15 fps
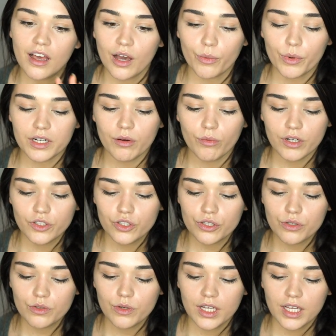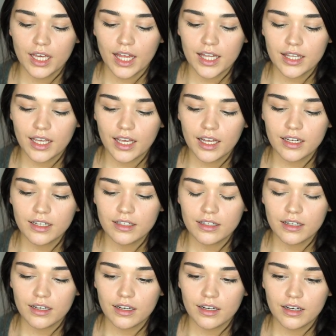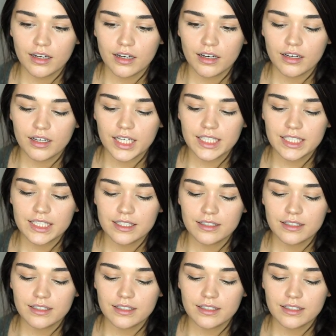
when I want to. And then in